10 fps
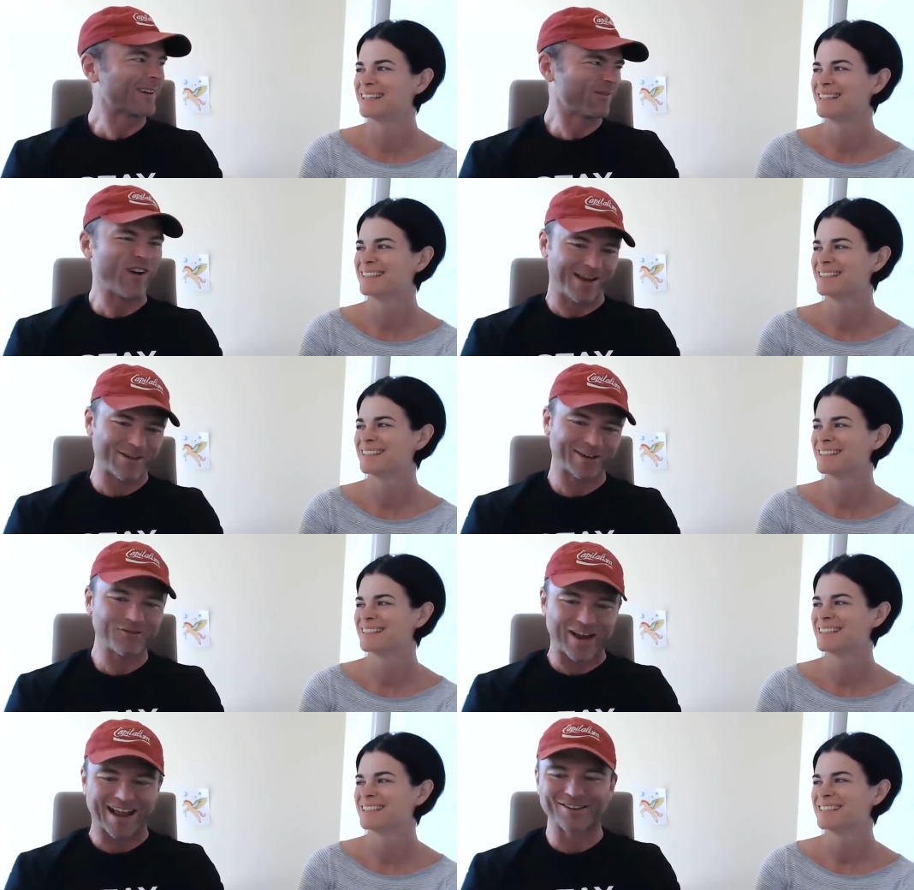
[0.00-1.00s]
Speaker 1: like five
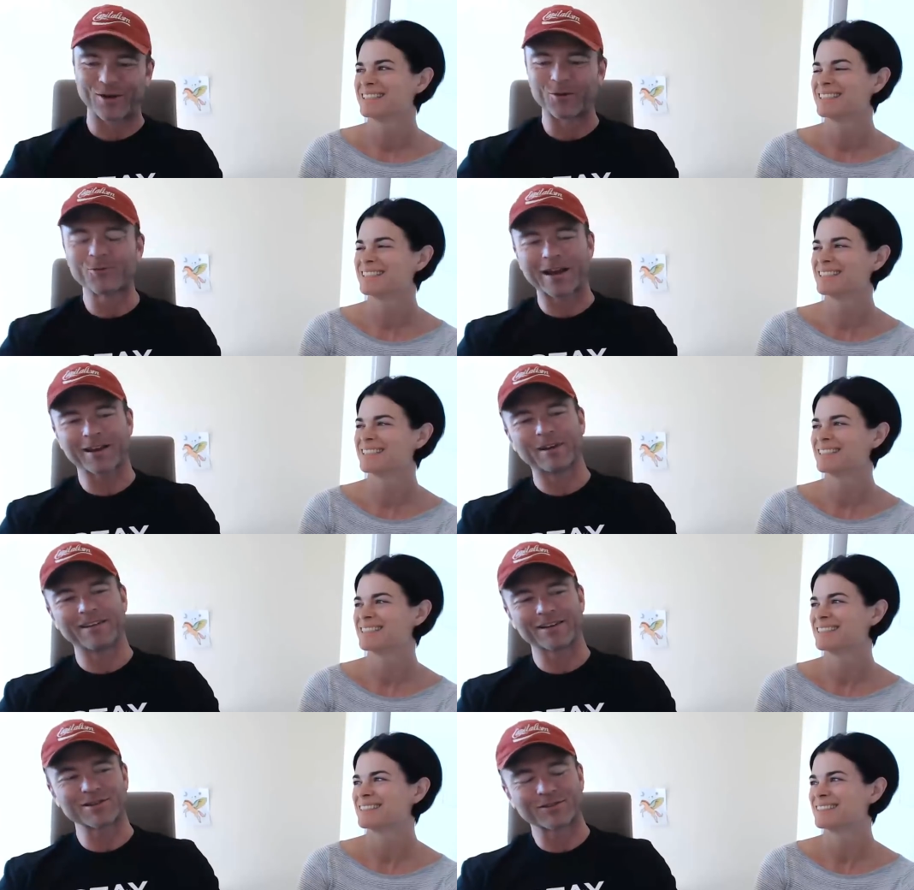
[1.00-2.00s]
X fat zone
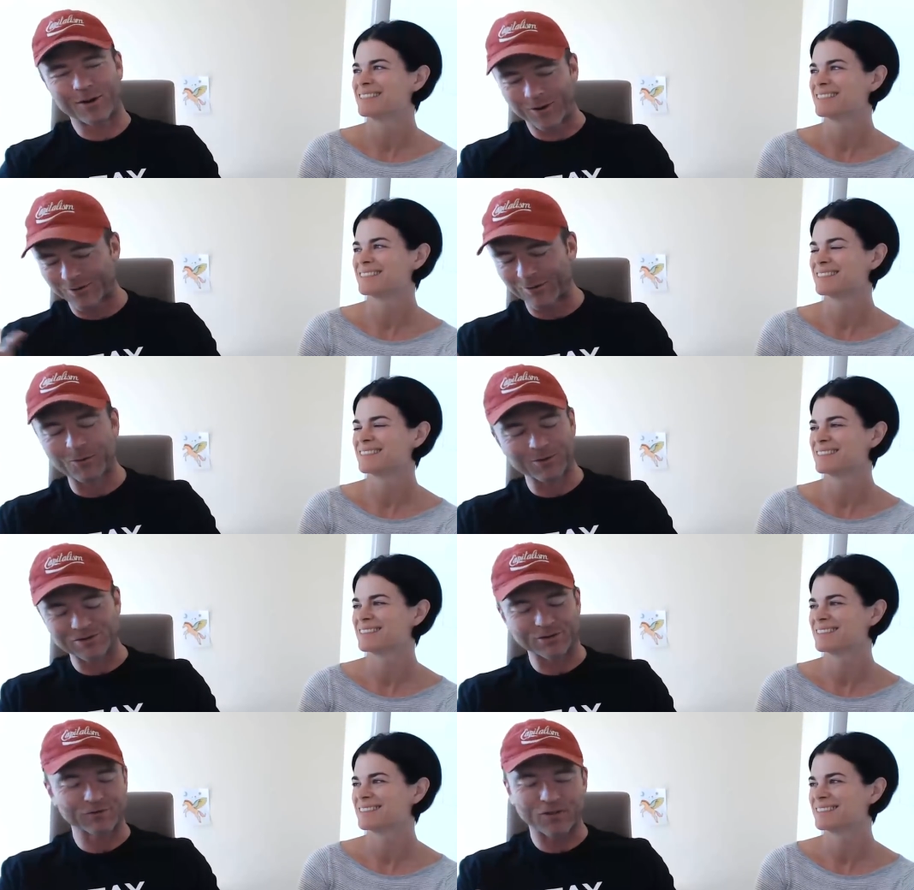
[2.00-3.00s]
recommendations are,
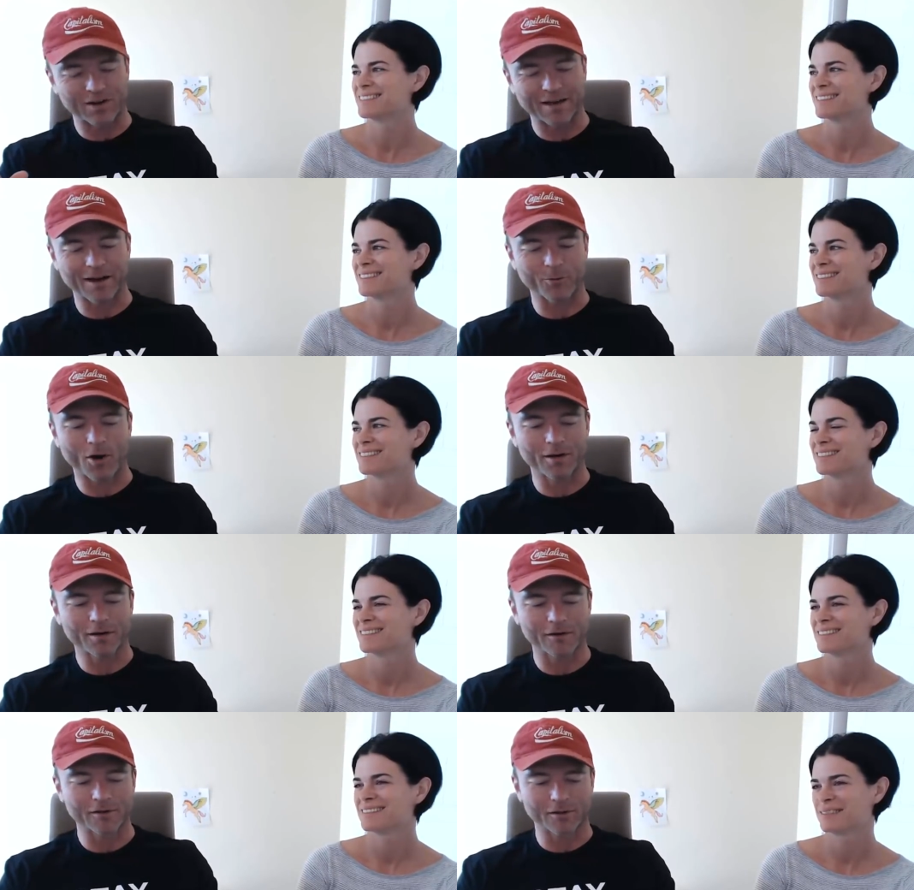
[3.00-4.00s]
which is fucking
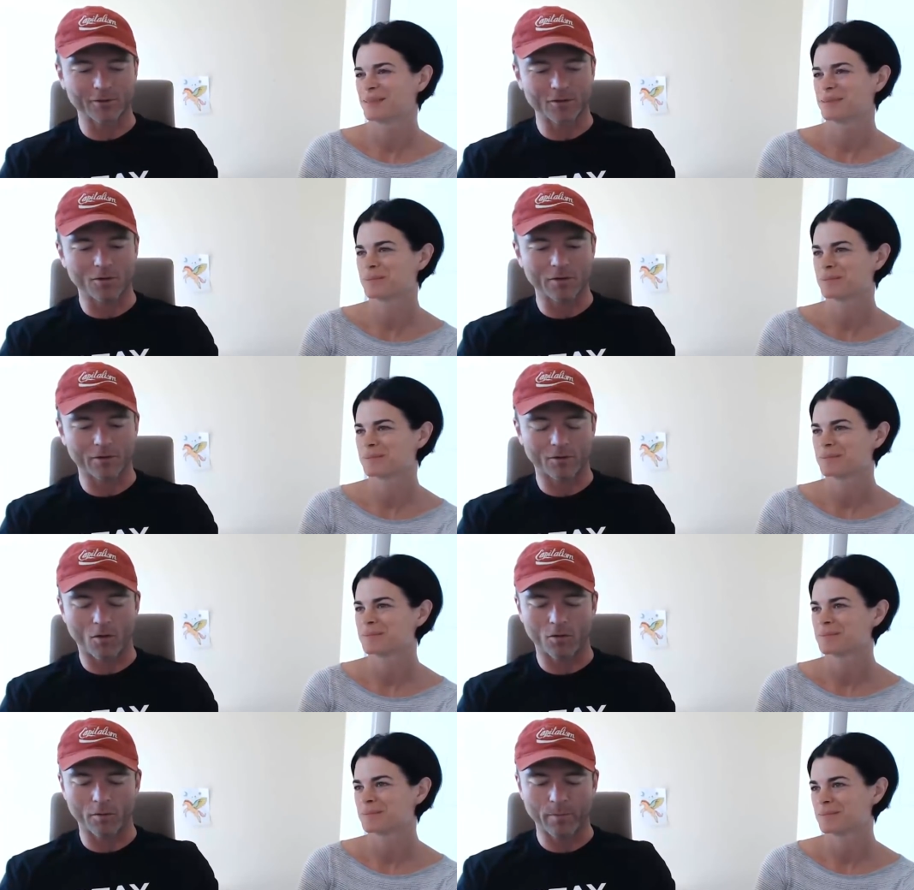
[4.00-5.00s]
ironic considering all the
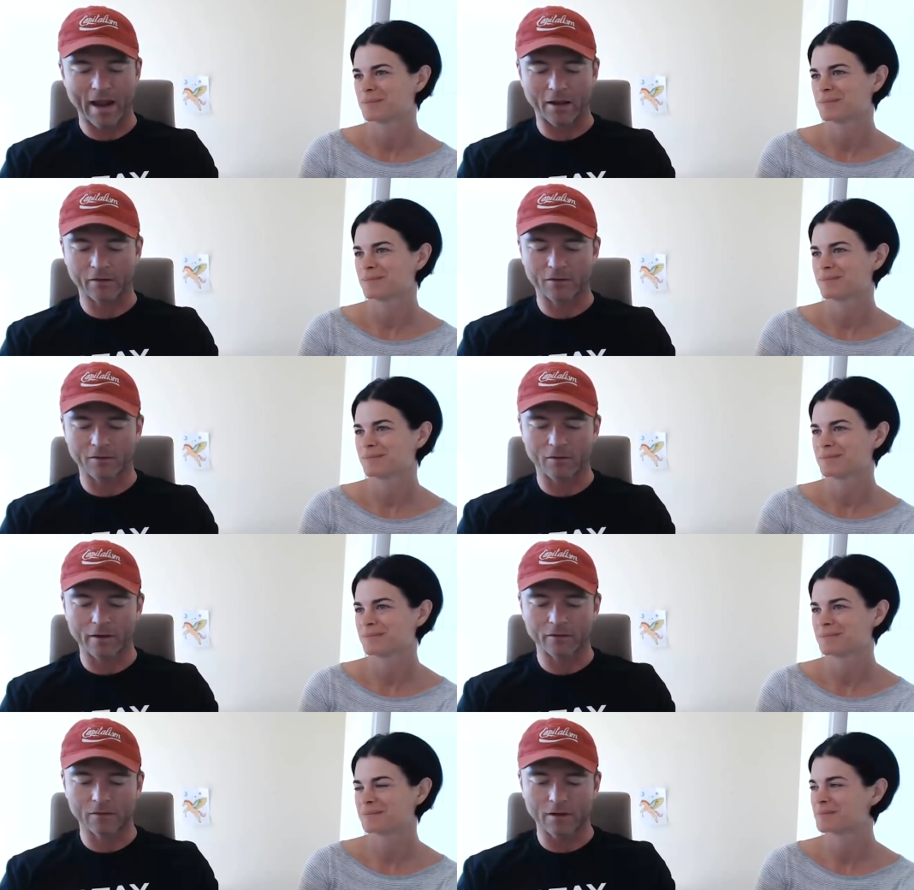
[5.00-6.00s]
all the past and all
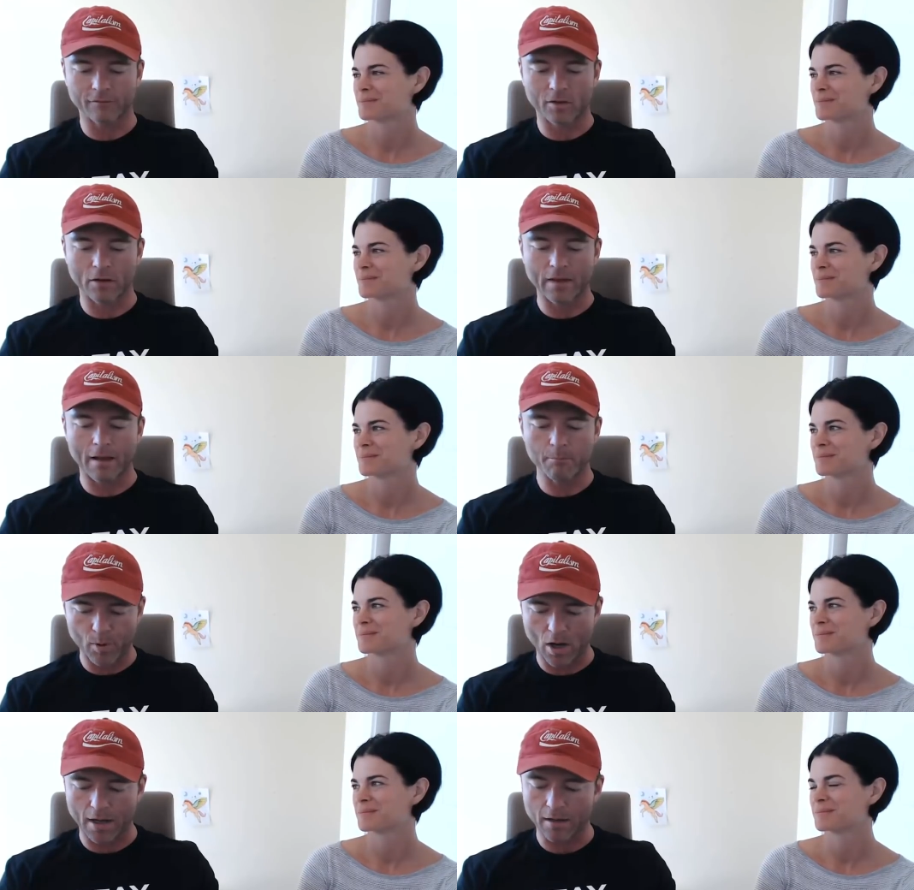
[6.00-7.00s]
that stuff around that.
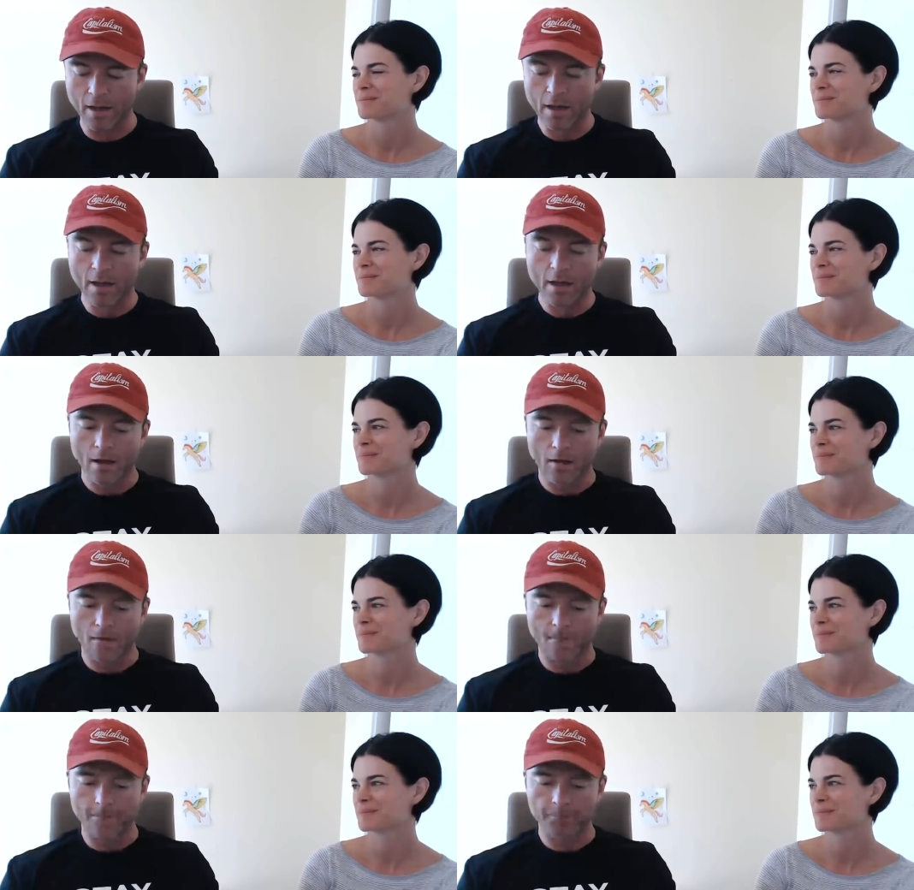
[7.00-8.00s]
But
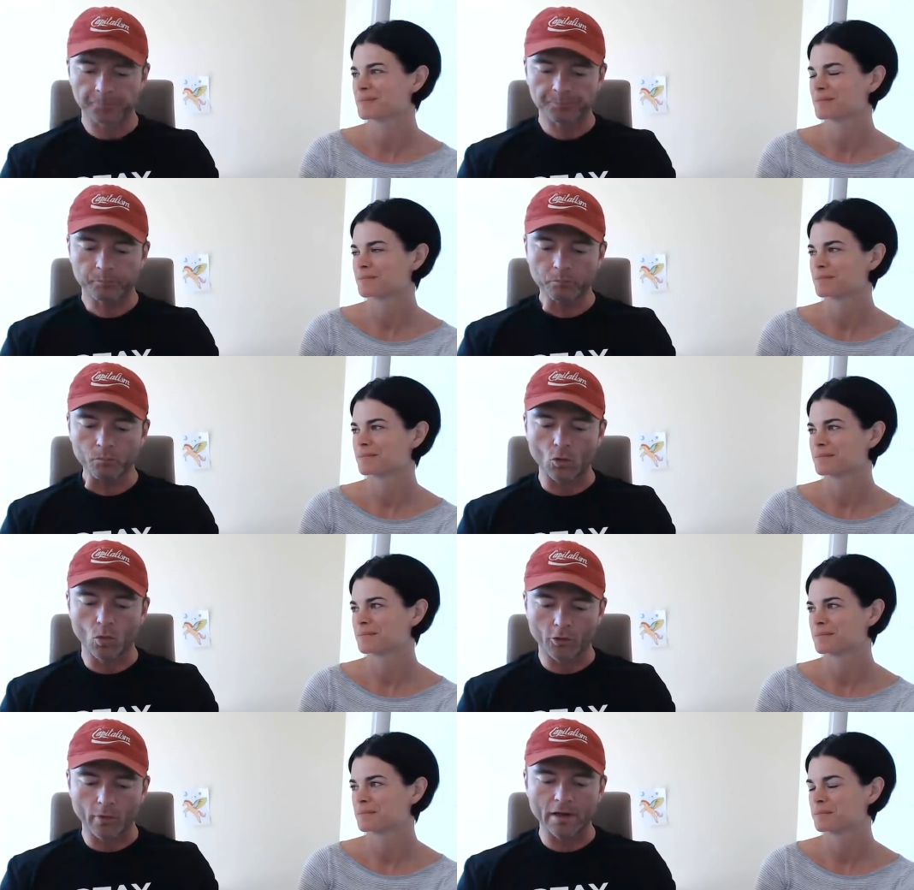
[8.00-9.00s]
um,
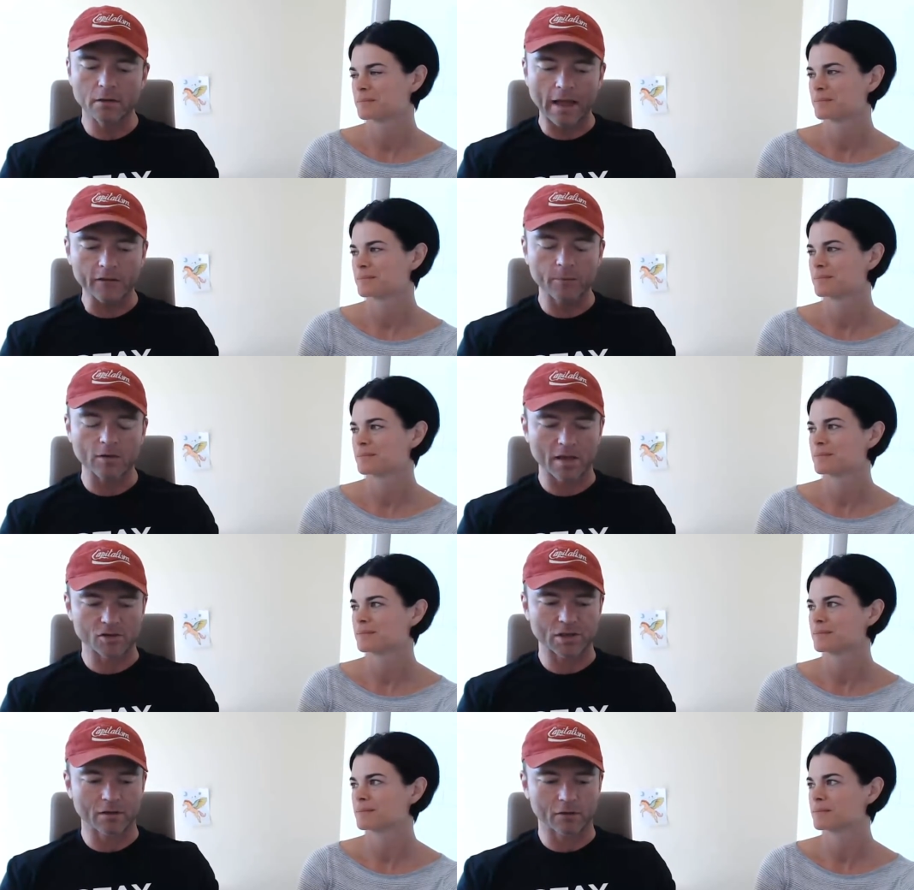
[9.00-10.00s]
what Greg Glassman
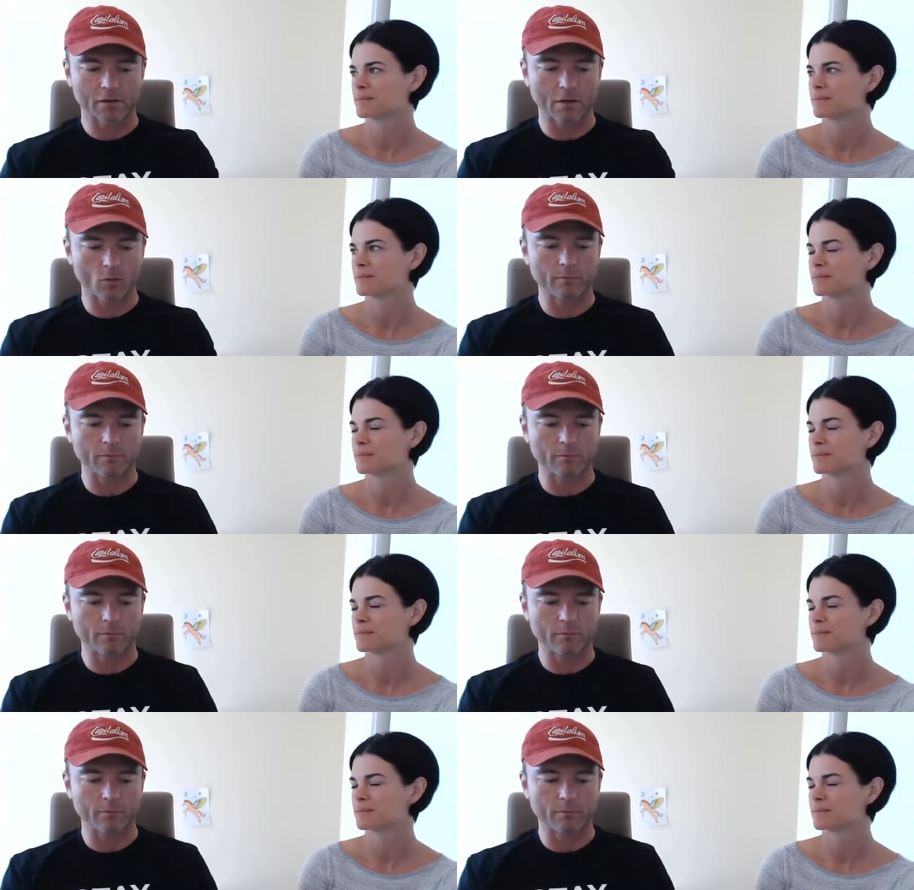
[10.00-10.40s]
mentioned is that